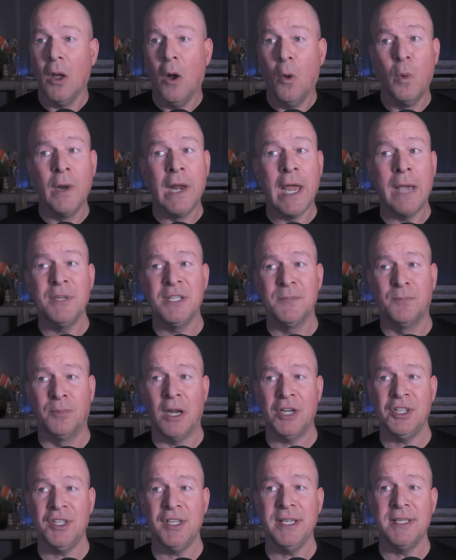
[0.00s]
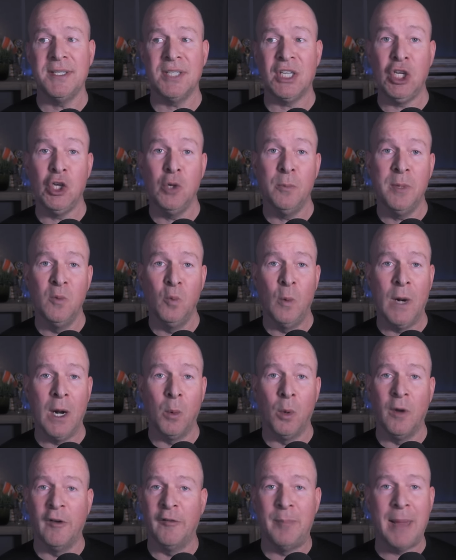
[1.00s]
When I was brushing his Cuban
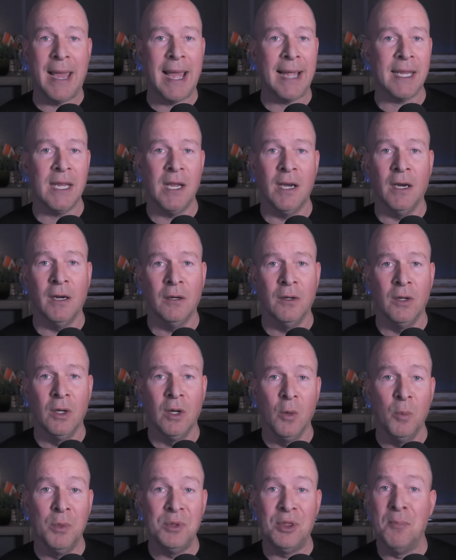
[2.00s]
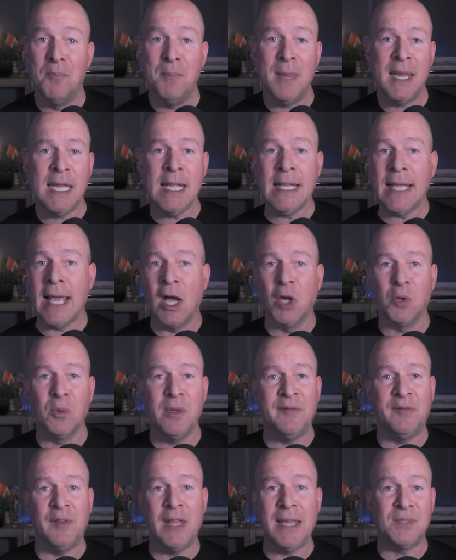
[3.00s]
werewolf back hair with the mini Calgary
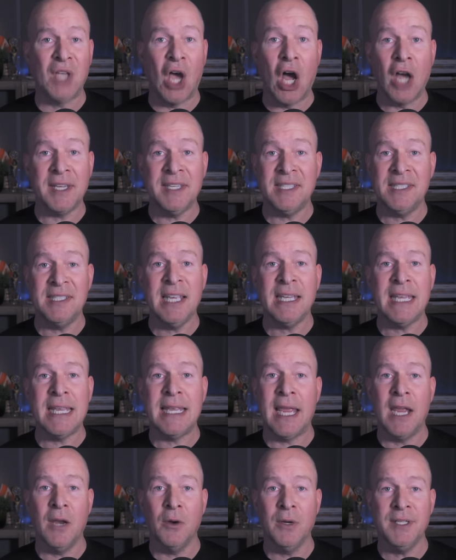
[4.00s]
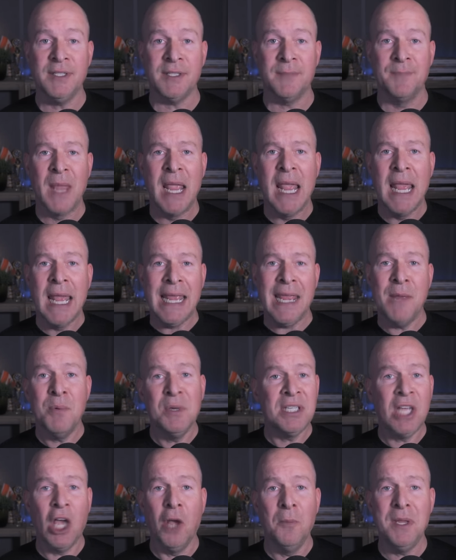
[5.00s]
Flames hockey stick he carries, he would
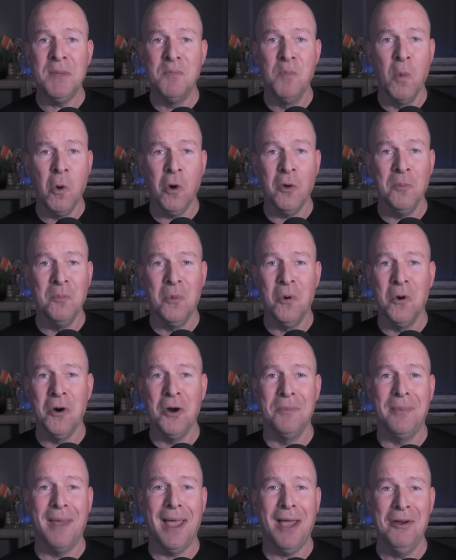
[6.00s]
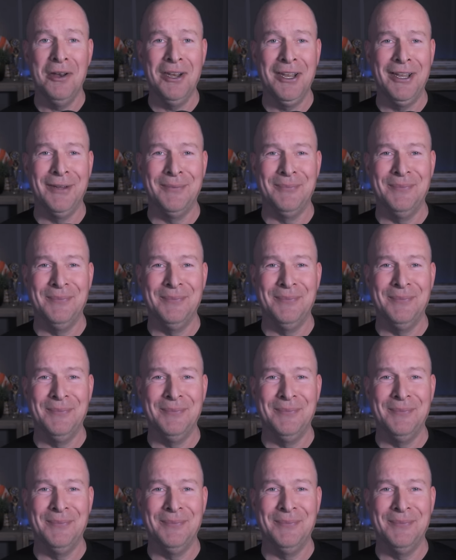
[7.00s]
tell me more and more about him.